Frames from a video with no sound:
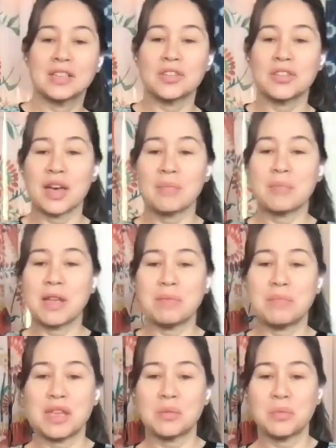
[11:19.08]
So that
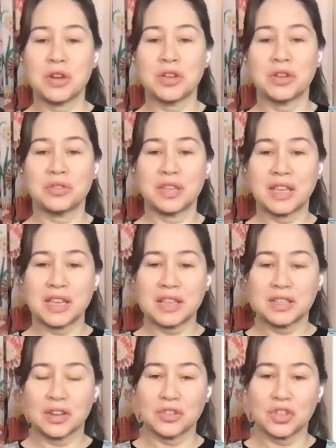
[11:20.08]
might mean where your
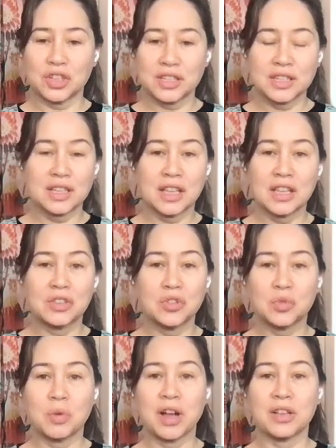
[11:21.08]
knees are just an
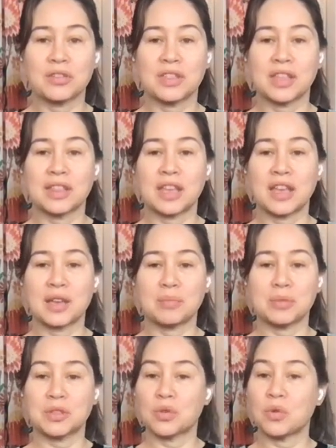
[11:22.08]
inch wider than the
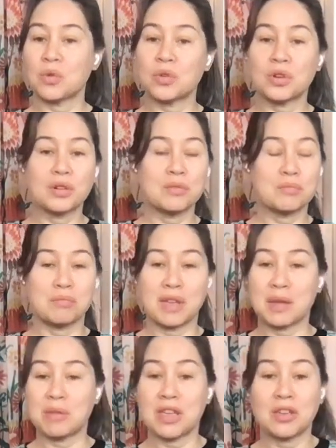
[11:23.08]
hips, or
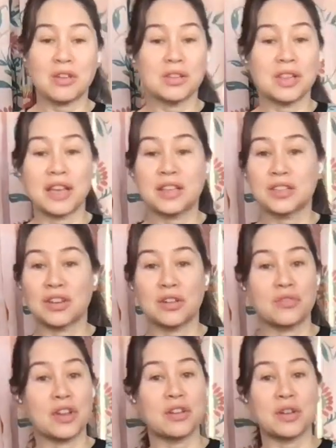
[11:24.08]
maybe your legs
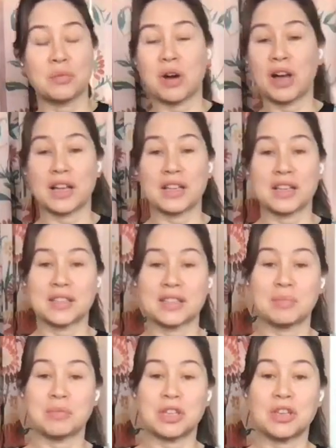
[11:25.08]
are very wide.
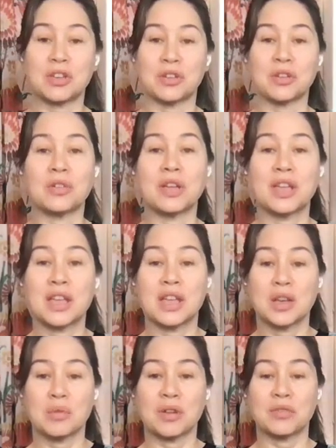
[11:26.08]
It's up to you
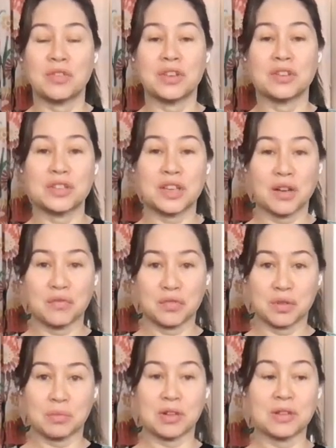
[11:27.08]
what feels
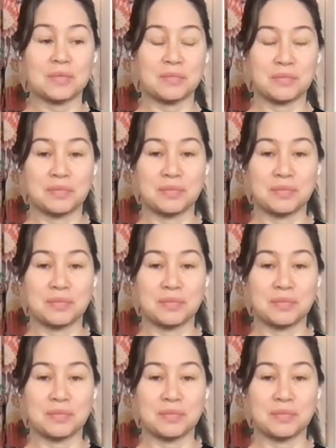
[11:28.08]
comfortable.